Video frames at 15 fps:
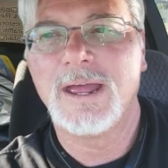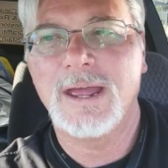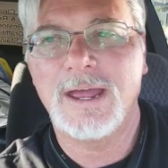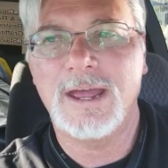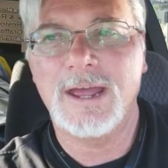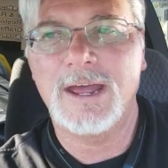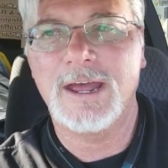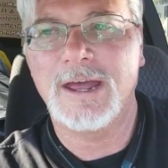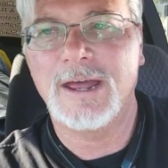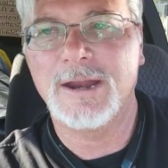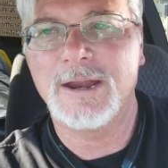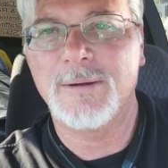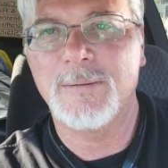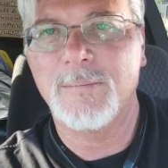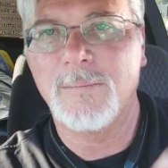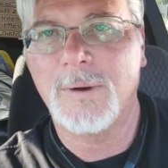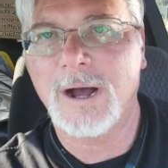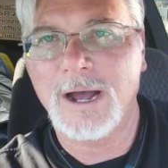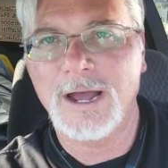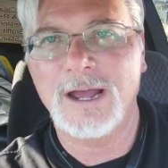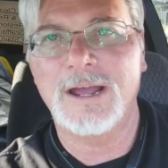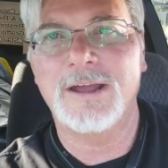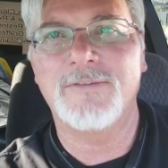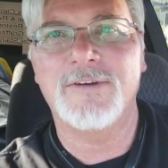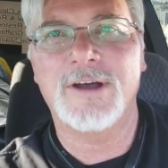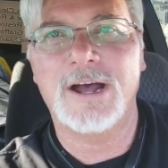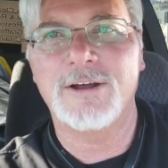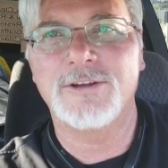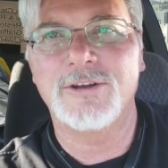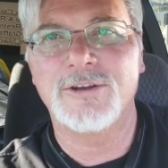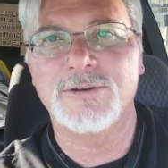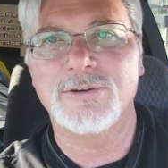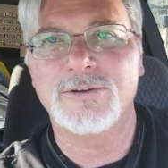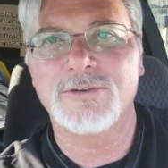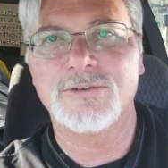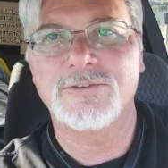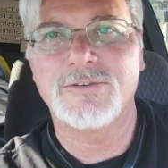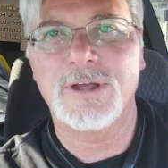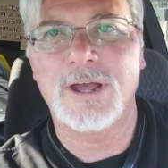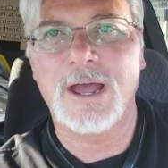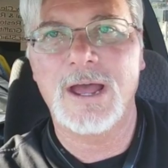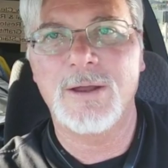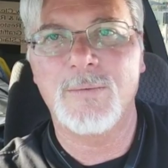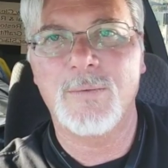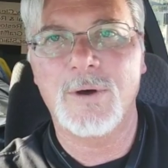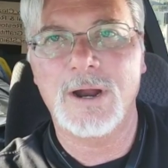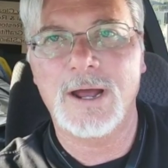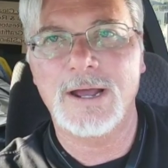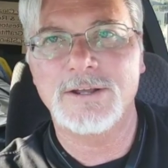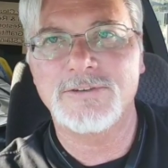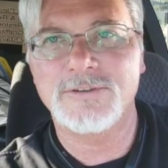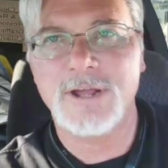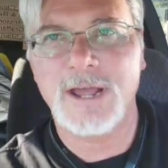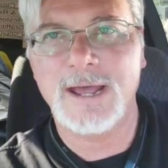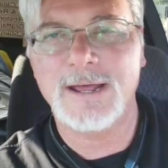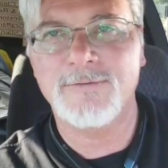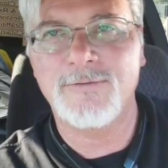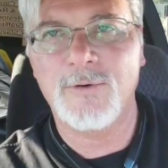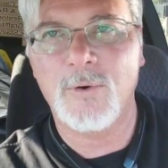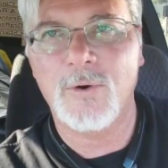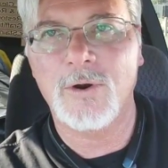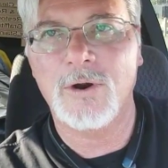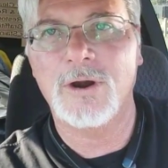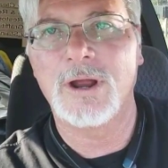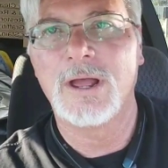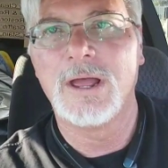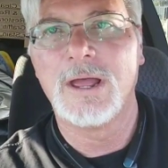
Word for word: in my values and what I stand for.